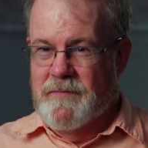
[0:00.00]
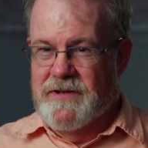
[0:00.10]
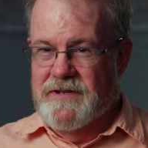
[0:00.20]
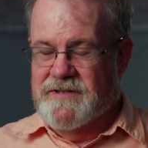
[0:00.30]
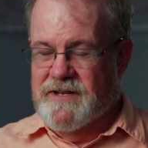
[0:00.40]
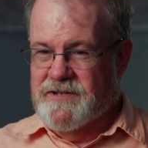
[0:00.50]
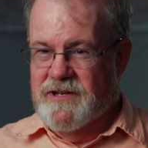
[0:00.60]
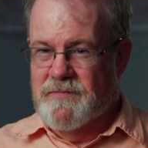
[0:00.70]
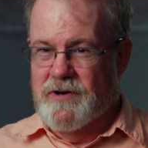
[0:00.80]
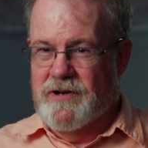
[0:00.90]
But it's such
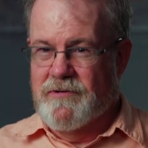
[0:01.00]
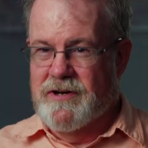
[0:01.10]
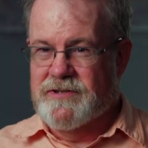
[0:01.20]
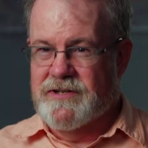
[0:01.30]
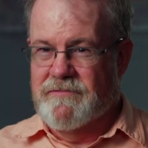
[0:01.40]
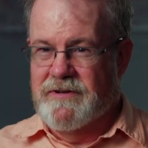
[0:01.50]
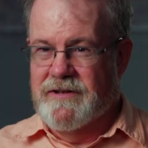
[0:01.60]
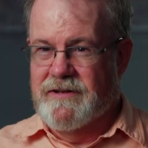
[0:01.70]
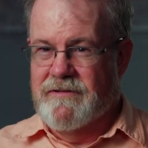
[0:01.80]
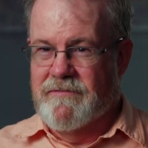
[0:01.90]
an important question.
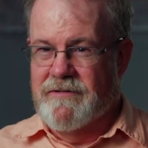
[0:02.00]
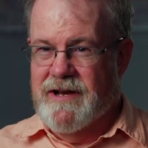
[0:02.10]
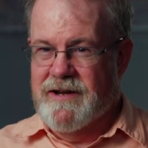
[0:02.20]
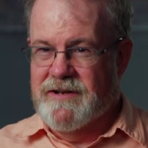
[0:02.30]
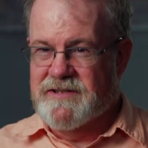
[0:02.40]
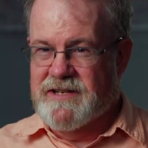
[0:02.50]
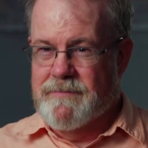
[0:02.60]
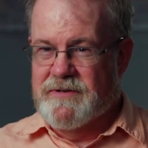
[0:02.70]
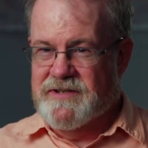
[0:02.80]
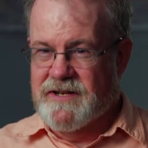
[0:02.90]
We, we're not going to
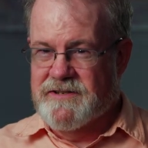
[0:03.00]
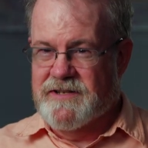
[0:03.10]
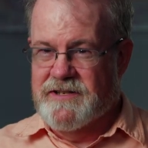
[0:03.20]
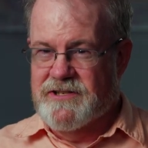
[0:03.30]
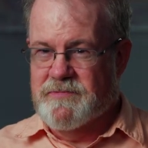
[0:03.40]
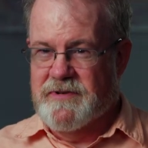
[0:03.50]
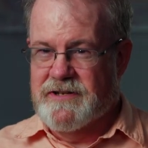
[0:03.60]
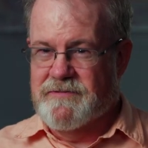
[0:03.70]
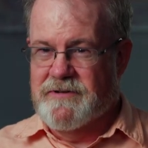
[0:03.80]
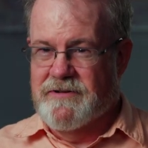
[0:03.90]
stop discussing it just
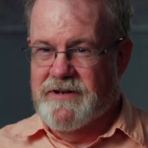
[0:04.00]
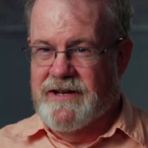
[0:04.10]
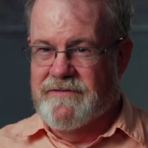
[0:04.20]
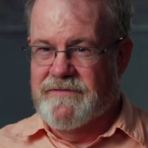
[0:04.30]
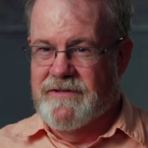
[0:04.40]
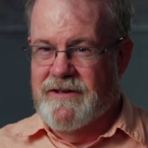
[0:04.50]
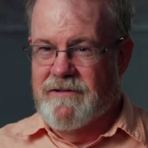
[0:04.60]
because we don't have